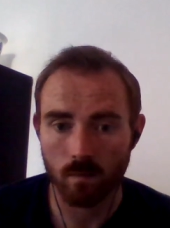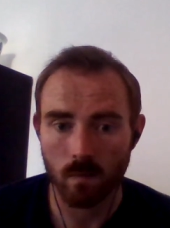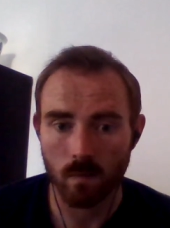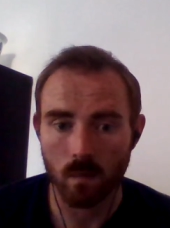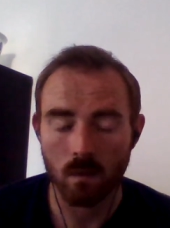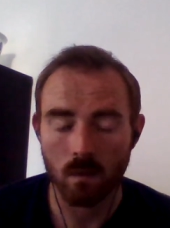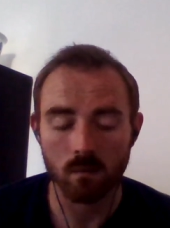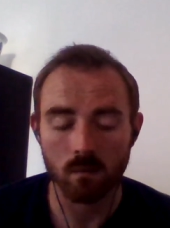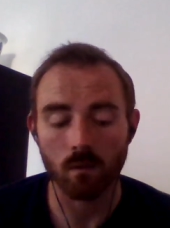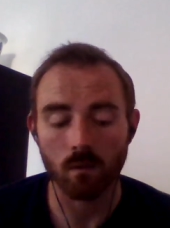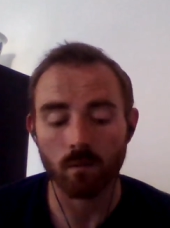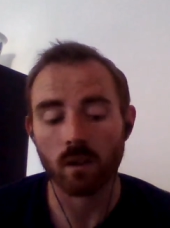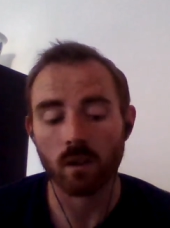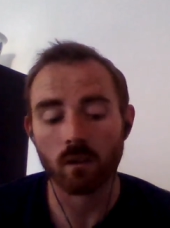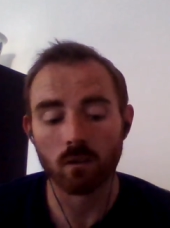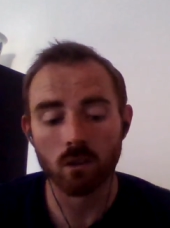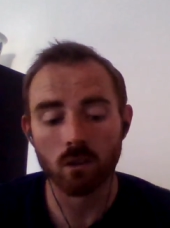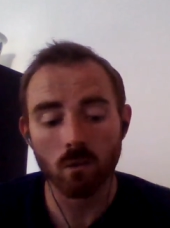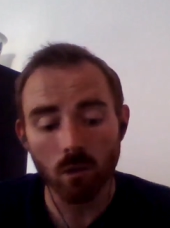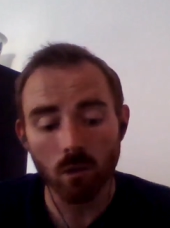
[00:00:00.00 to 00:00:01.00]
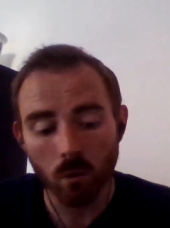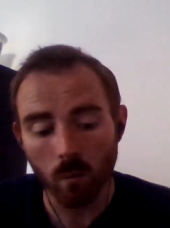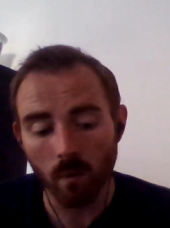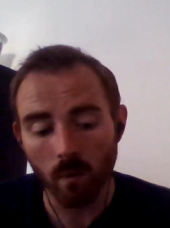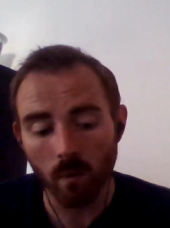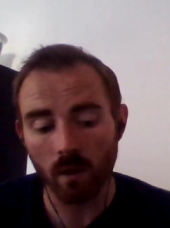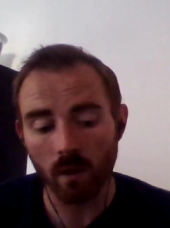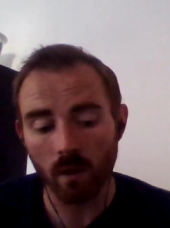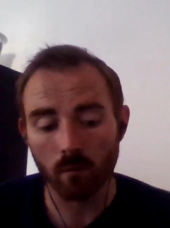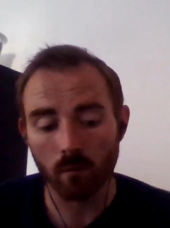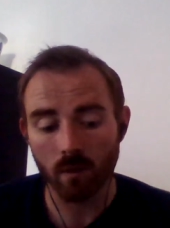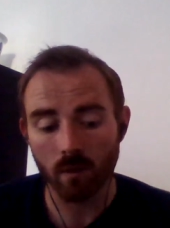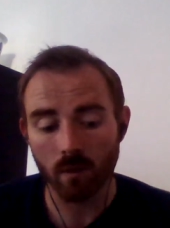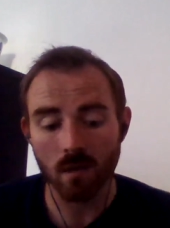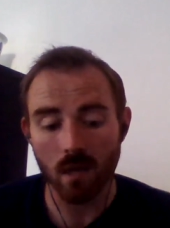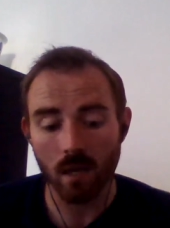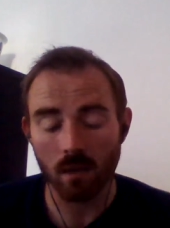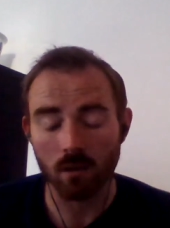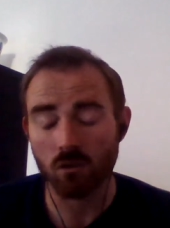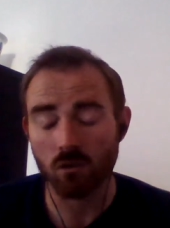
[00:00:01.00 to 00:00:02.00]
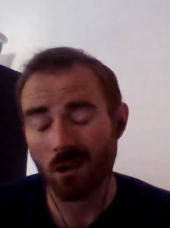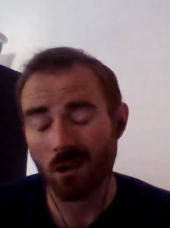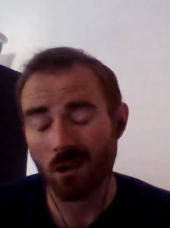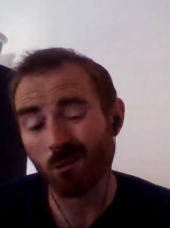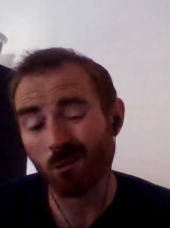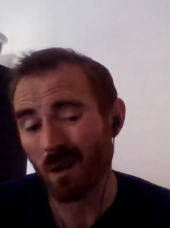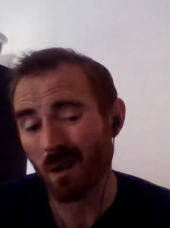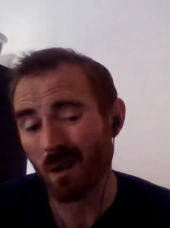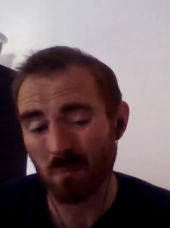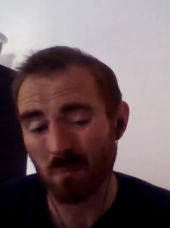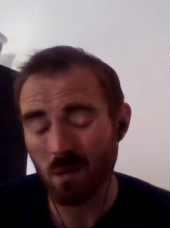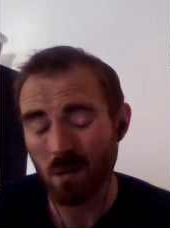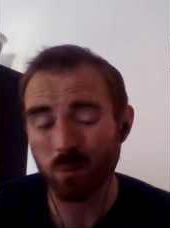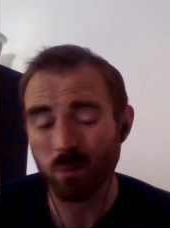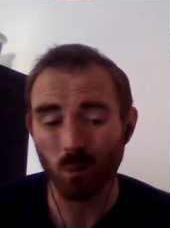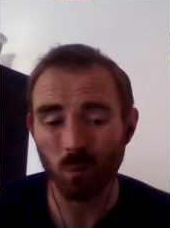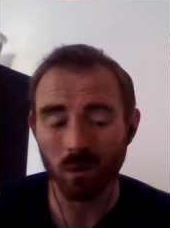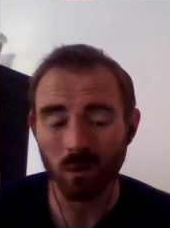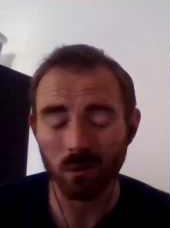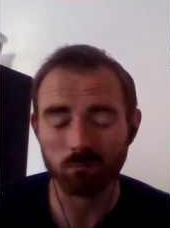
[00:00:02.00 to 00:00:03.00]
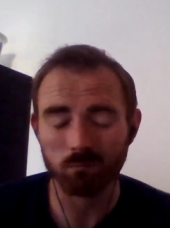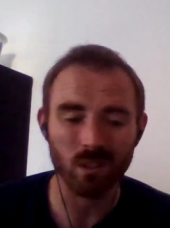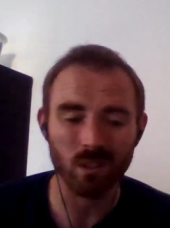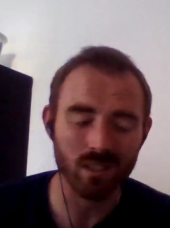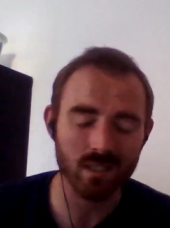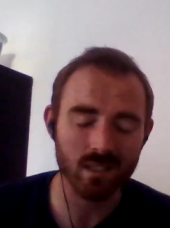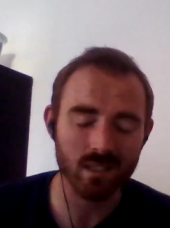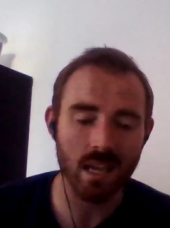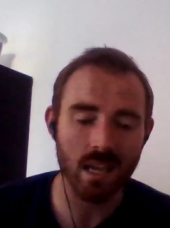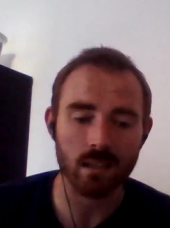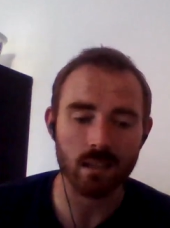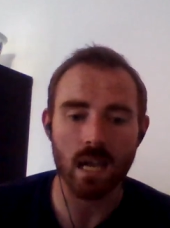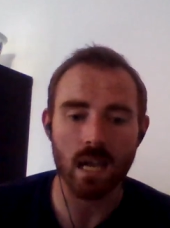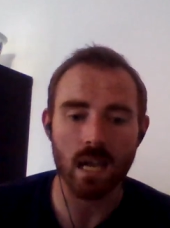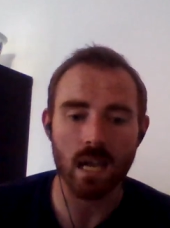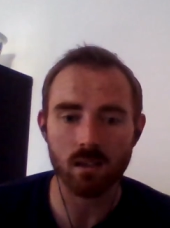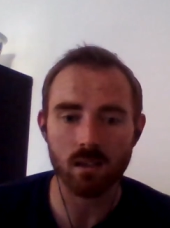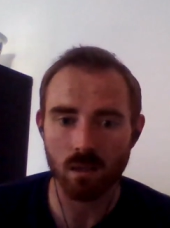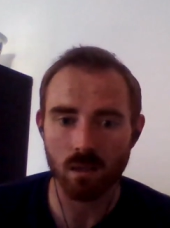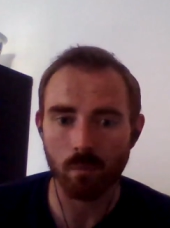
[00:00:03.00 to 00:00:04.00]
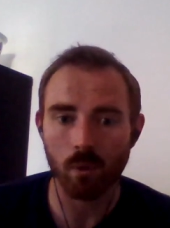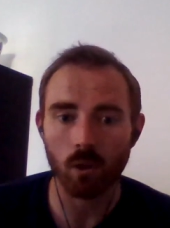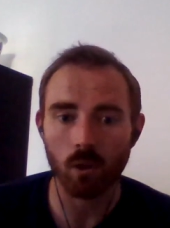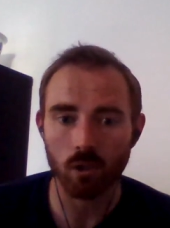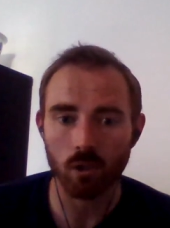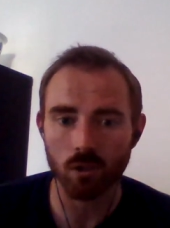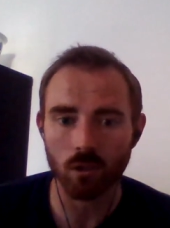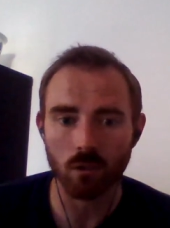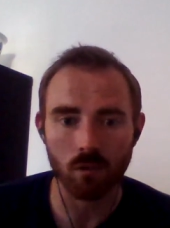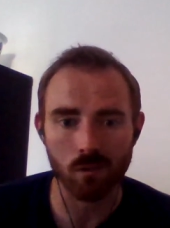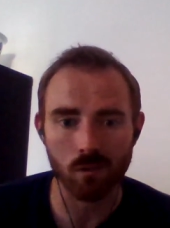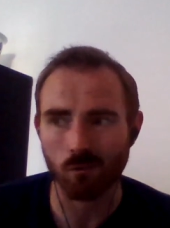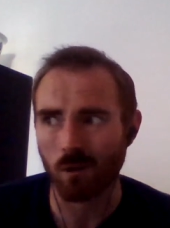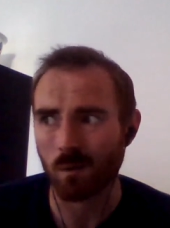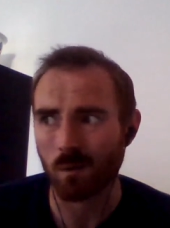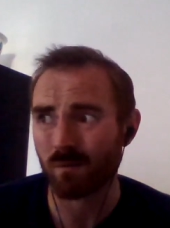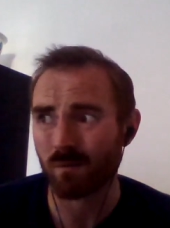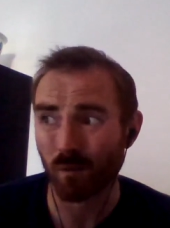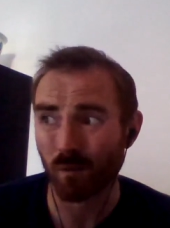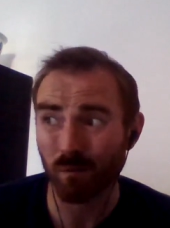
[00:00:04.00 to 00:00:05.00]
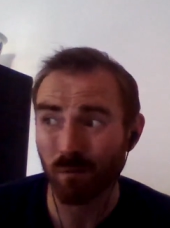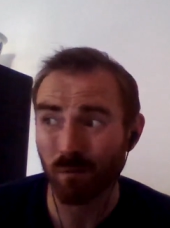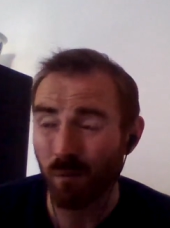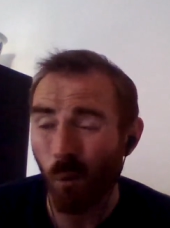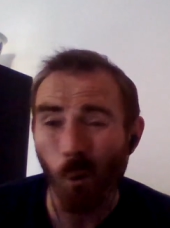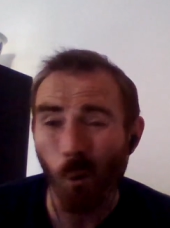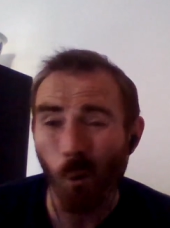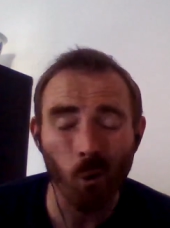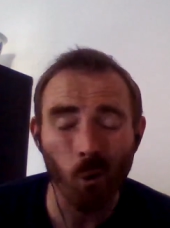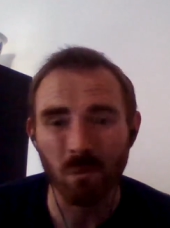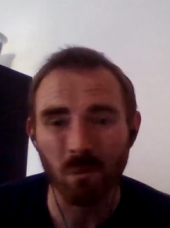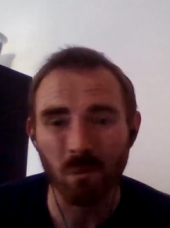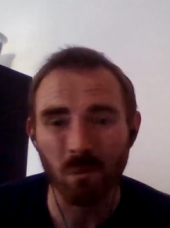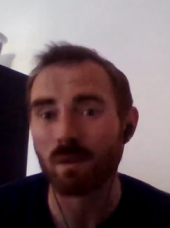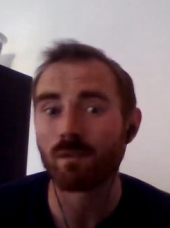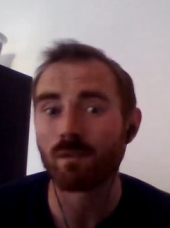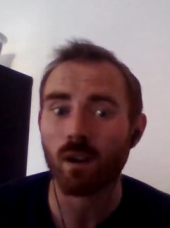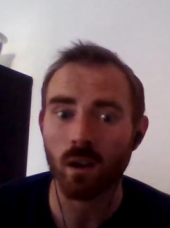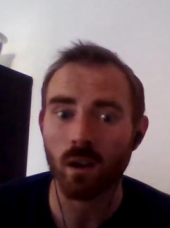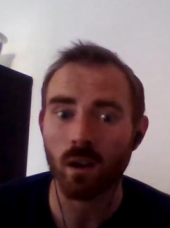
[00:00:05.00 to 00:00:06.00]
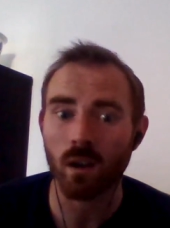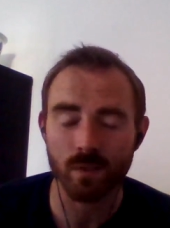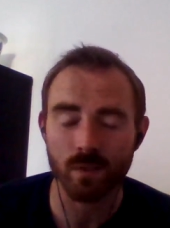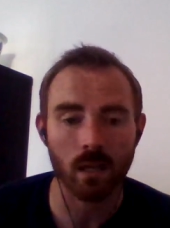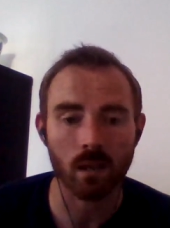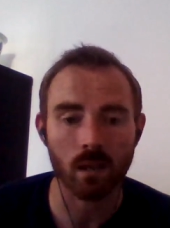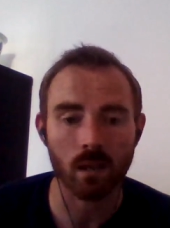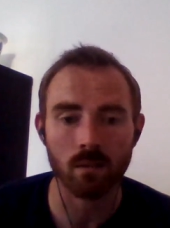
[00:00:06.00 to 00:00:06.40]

So if you can do it within three seconds, generally people will, will stay attached and push on a scrum for four, maybe five seconds.